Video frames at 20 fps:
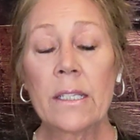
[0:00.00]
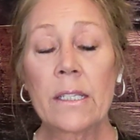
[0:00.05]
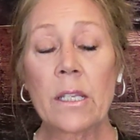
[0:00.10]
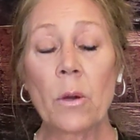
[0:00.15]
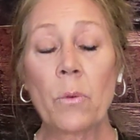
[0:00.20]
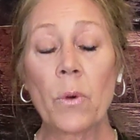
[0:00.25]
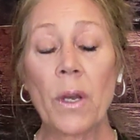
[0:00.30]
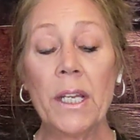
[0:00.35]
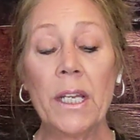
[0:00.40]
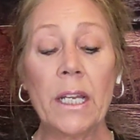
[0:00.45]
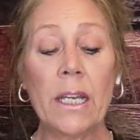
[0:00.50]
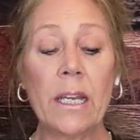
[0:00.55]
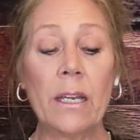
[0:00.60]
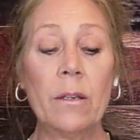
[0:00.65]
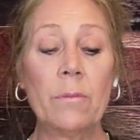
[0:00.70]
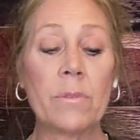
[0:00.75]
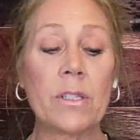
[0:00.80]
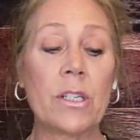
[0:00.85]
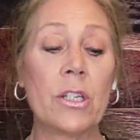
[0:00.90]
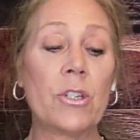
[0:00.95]
So when it
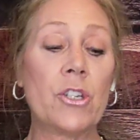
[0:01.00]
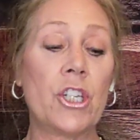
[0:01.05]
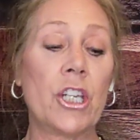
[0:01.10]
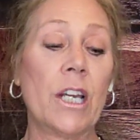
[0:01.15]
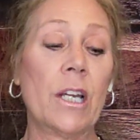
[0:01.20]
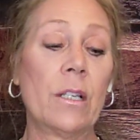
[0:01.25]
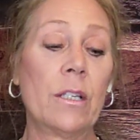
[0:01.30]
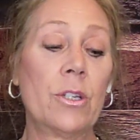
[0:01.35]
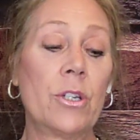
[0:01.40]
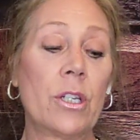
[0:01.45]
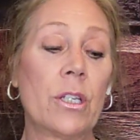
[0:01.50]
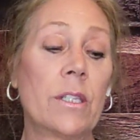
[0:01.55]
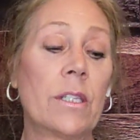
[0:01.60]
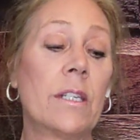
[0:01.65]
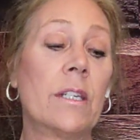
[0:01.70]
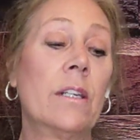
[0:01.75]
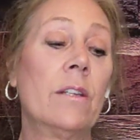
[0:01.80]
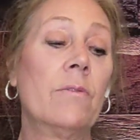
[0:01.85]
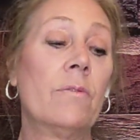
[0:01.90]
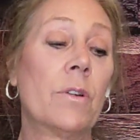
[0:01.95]
comes to challenges
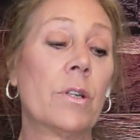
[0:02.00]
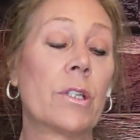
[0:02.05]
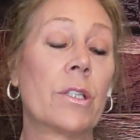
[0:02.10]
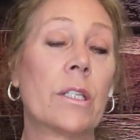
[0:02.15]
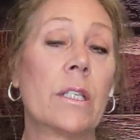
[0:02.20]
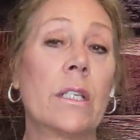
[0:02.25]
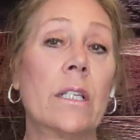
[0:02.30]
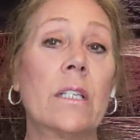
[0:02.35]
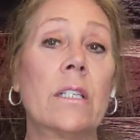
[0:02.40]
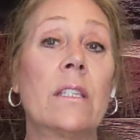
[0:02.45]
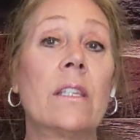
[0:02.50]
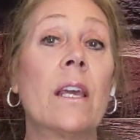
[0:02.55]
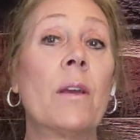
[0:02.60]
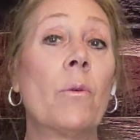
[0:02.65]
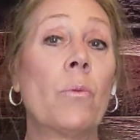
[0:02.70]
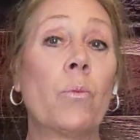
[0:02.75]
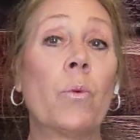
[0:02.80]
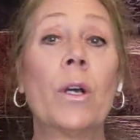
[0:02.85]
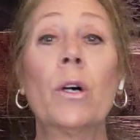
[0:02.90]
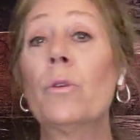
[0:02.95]
and adversities,
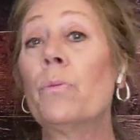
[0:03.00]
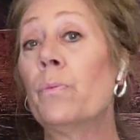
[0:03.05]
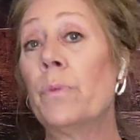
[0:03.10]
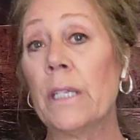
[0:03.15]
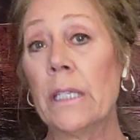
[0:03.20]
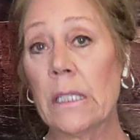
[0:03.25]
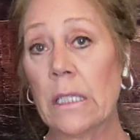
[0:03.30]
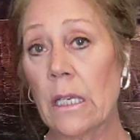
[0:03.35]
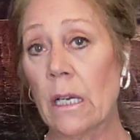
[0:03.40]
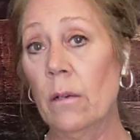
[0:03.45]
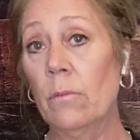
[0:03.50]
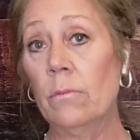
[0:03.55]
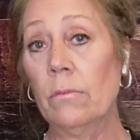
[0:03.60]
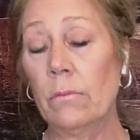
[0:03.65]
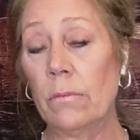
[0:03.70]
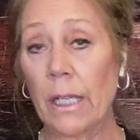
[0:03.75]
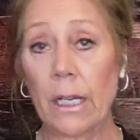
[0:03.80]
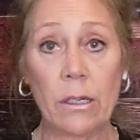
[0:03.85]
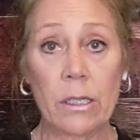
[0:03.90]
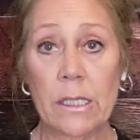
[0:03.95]
there will be some.
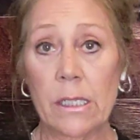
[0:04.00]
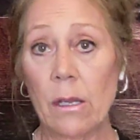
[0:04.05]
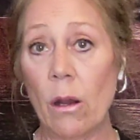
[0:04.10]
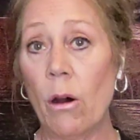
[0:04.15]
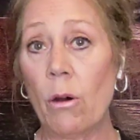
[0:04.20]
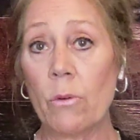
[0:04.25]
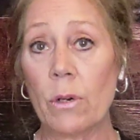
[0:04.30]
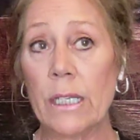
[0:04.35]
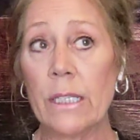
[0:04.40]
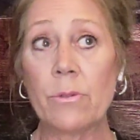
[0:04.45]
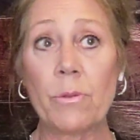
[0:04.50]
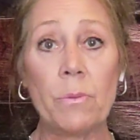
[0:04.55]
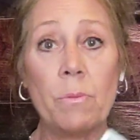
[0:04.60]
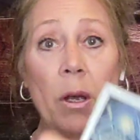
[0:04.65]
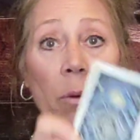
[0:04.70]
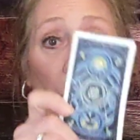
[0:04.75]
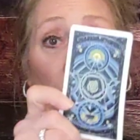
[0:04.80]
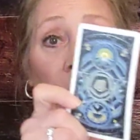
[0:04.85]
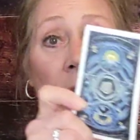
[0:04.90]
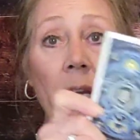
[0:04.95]
There is always.
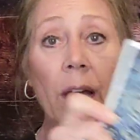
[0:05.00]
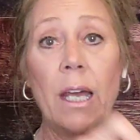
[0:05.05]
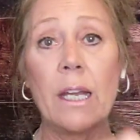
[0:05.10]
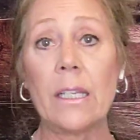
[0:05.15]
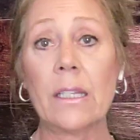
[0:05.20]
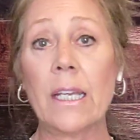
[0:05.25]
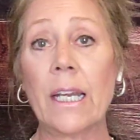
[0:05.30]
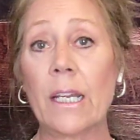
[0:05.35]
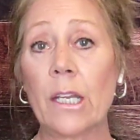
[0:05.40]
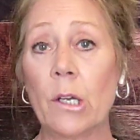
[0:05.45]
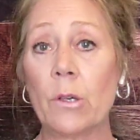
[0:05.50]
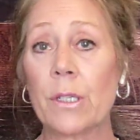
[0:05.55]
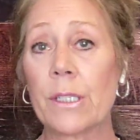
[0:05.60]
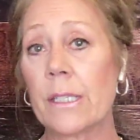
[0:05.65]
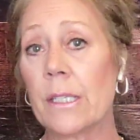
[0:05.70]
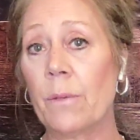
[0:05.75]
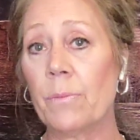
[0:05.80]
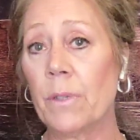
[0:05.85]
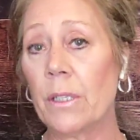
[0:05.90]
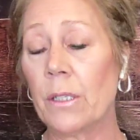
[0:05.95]
Remember, you got to let go of
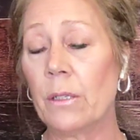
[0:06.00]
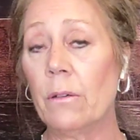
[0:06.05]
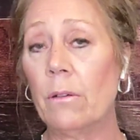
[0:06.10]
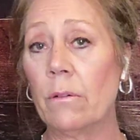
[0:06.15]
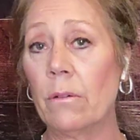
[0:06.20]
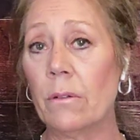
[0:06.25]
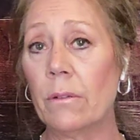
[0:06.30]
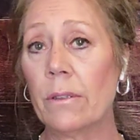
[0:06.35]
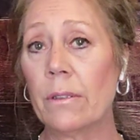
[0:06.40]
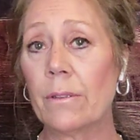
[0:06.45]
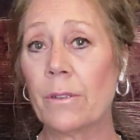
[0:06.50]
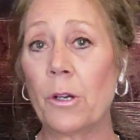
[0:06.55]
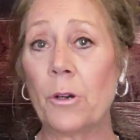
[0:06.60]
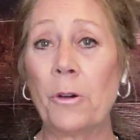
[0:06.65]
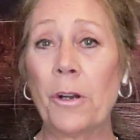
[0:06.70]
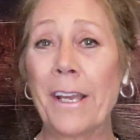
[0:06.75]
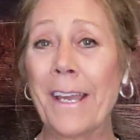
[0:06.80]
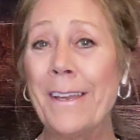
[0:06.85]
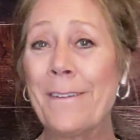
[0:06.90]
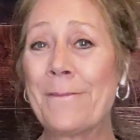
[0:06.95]
something old.
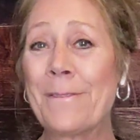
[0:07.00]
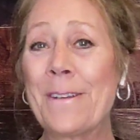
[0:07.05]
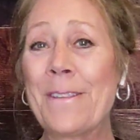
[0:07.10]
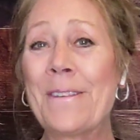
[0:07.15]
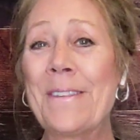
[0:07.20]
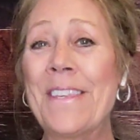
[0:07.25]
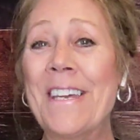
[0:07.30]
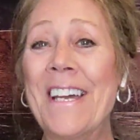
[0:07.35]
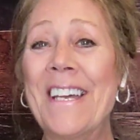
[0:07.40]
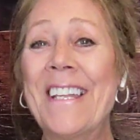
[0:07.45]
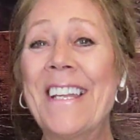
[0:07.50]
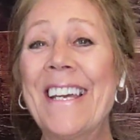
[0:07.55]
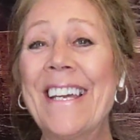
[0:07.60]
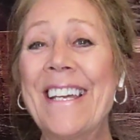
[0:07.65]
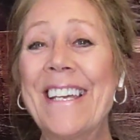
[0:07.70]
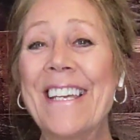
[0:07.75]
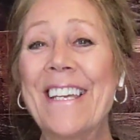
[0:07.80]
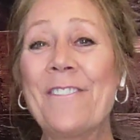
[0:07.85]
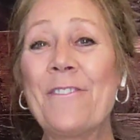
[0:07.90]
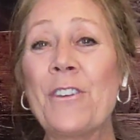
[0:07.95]
Okay, whether that,
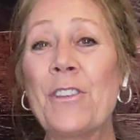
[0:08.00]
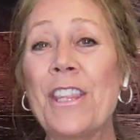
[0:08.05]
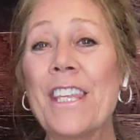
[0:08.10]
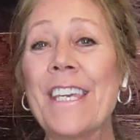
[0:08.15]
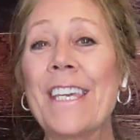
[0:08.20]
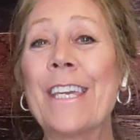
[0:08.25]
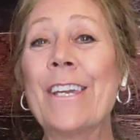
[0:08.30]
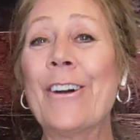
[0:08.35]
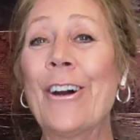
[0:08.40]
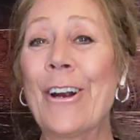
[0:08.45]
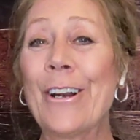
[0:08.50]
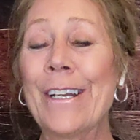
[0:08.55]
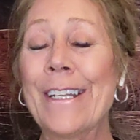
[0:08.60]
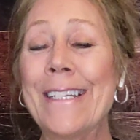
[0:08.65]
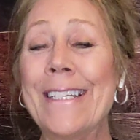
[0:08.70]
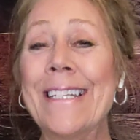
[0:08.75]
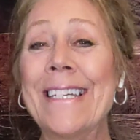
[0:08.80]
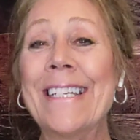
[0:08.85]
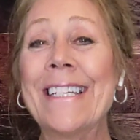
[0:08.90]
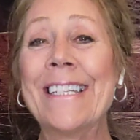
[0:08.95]
if you think you already
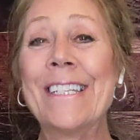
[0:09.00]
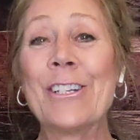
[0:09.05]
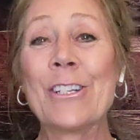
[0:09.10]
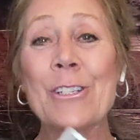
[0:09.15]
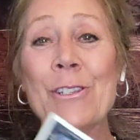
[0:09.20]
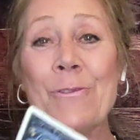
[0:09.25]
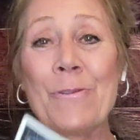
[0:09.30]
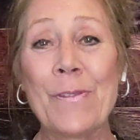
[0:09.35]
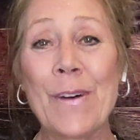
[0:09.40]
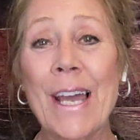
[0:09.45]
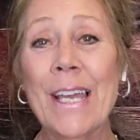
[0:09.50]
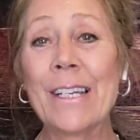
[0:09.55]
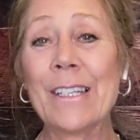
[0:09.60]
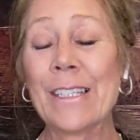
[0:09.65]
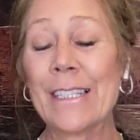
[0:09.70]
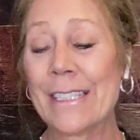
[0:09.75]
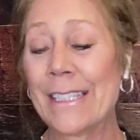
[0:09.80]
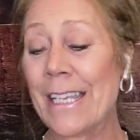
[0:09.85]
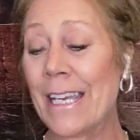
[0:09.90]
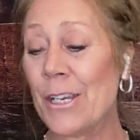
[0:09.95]
did, there's a
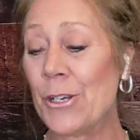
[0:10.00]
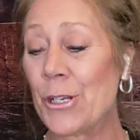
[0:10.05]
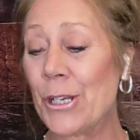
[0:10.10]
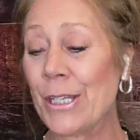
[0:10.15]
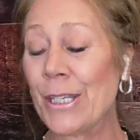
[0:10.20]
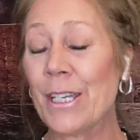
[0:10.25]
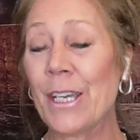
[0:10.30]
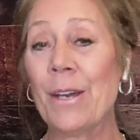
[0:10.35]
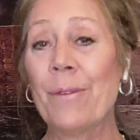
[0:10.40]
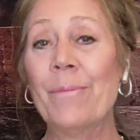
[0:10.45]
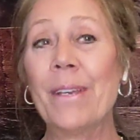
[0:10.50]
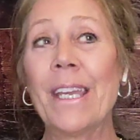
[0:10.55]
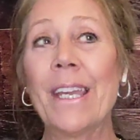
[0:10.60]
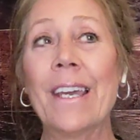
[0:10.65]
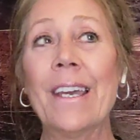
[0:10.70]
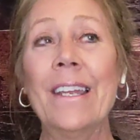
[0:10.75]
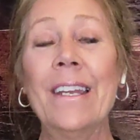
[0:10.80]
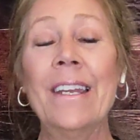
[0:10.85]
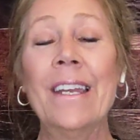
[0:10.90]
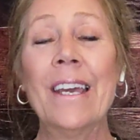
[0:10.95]
finalization coming
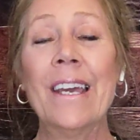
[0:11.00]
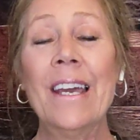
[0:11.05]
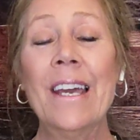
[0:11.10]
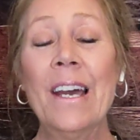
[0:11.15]
in.